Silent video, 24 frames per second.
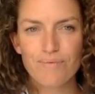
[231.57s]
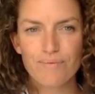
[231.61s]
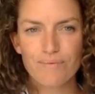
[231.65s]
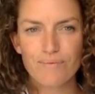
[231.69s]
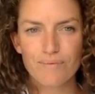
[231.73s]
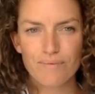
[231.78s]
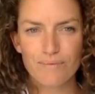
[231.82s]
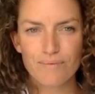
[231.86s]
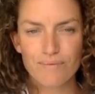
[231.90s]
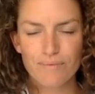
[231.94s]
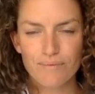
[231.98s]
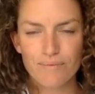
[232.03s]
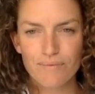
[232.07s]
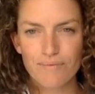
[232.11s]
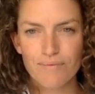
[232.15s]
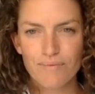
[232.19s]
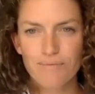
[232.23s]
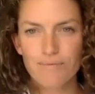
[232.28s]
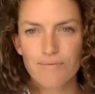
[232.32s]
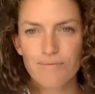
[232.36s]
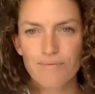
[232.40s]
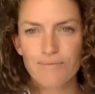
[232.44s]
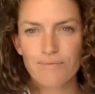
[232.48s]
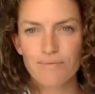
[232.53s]

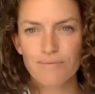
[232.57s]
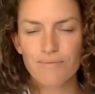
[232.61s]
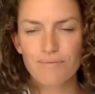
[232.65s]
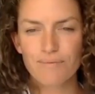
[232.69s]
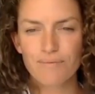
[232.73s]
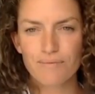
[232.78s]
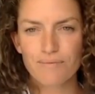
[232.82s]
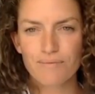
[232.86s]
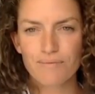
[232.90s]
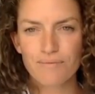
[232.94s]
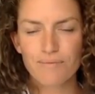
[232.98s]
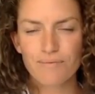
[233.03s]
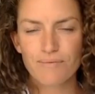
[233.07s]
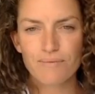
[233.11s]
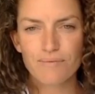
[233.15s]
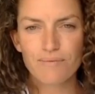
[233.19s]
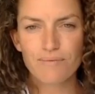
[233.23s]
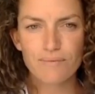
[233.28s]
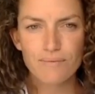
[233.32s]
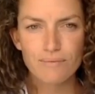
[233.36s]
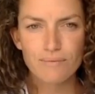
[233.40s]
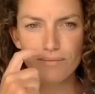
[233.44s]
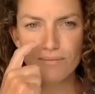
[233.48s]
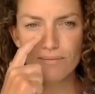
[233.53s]

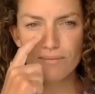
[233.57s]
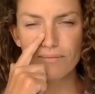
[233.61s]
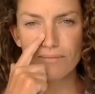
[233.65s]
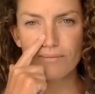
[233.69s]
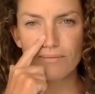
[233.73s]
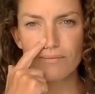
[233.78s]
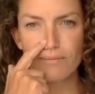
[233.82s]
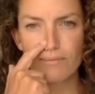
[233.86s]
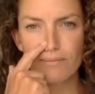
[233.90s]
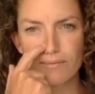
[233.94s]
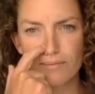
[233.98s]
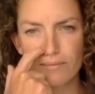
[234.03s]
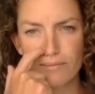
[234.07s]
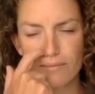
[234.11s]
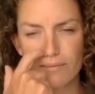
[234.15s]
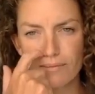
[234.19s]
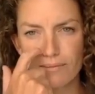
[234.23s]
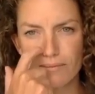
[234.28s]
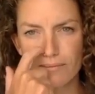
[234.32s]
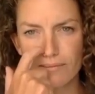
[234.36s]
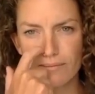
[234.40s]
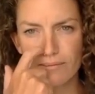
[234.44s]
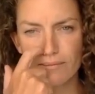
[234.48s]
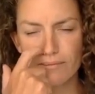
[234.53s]

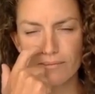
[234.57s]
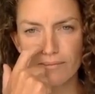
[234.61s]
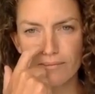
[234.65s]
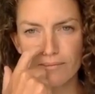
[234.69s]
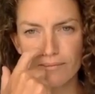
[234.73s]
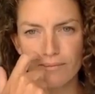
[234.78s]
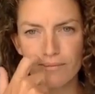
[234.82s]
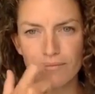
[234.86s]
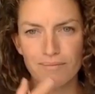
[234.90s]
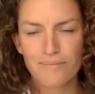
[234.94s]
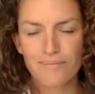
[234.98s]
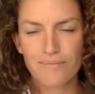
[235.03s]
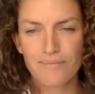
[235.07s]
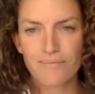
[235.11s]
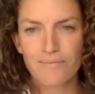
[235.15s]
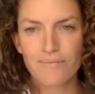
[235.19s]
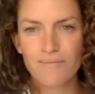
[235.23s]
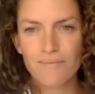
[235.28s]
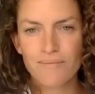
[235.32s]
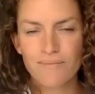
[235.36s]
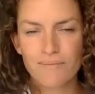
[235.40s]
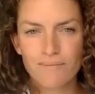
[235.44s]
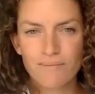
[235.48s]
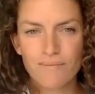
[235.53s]

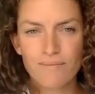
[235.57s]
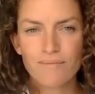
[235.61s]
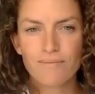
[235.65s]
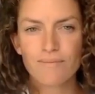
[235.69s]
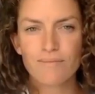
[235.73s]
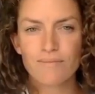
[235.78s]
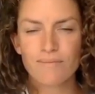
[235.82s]
(silent)